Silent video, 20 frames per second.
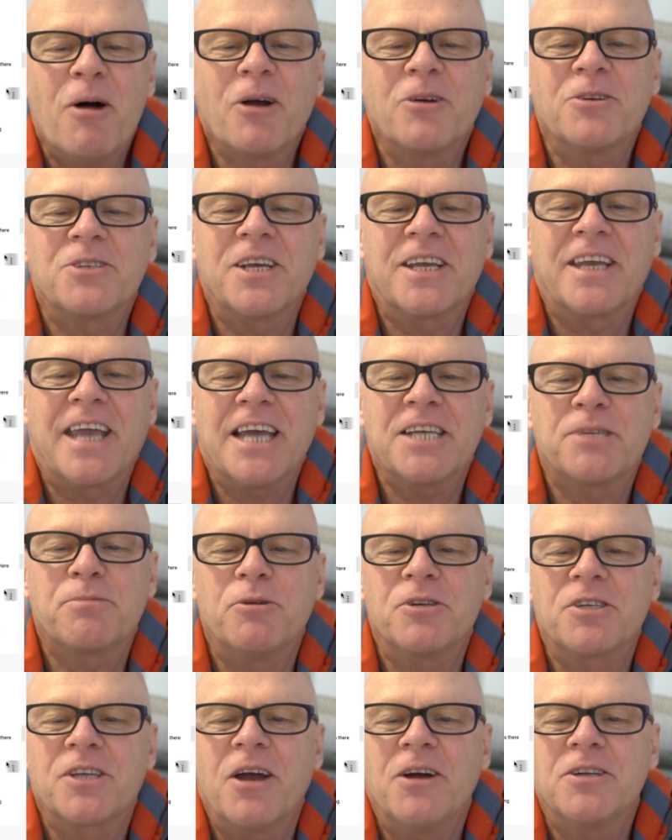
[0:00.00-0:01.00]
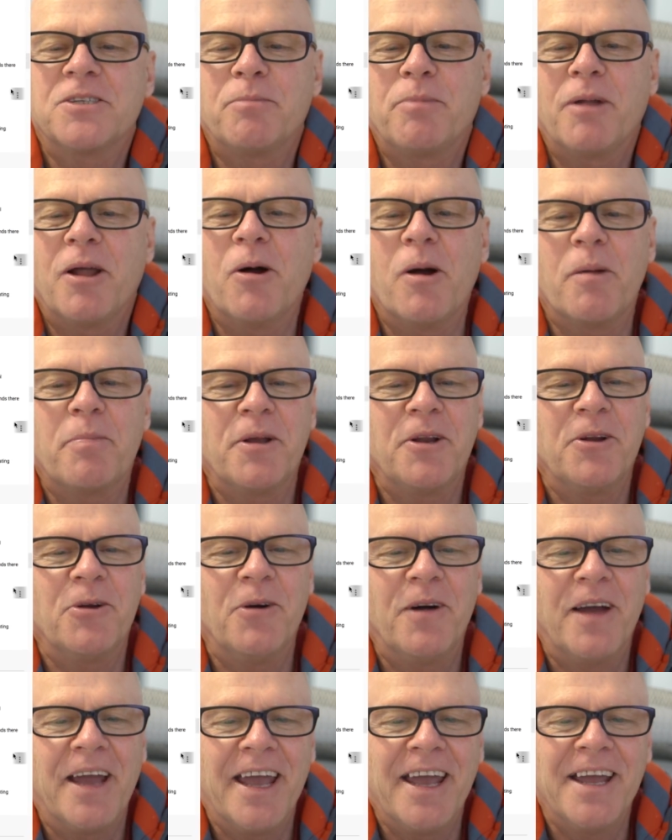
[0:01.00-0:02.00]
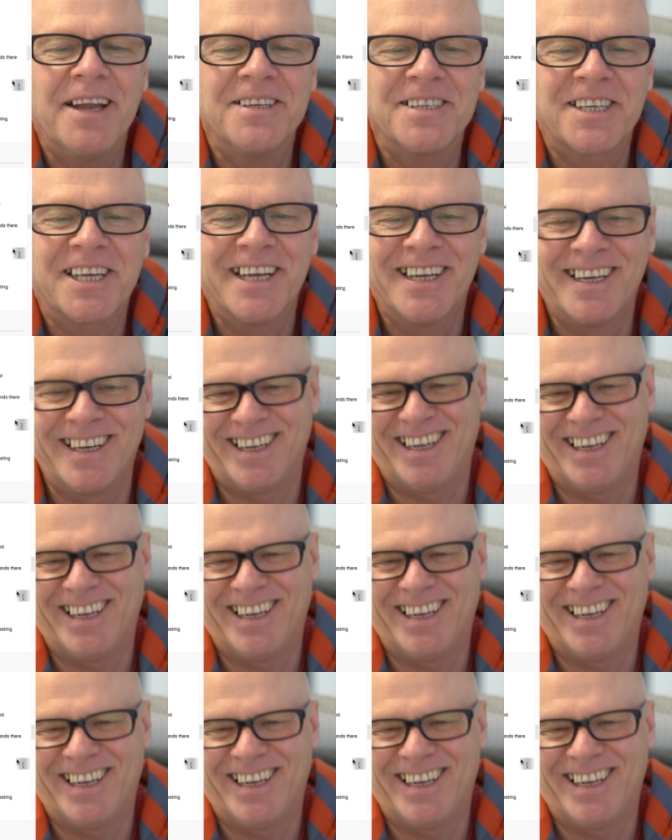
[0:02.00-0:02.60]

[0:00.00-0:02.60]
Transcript: Michael said, Casper, it's going to blow up in your hands.